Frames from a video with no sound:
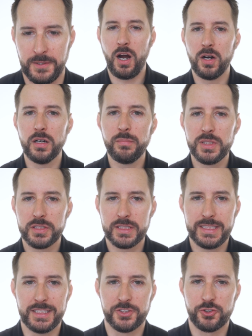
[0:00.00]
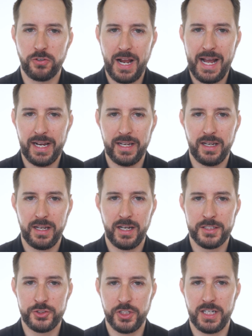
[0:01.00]
Our ability to track,
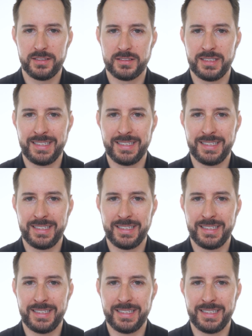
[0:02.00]
adjust,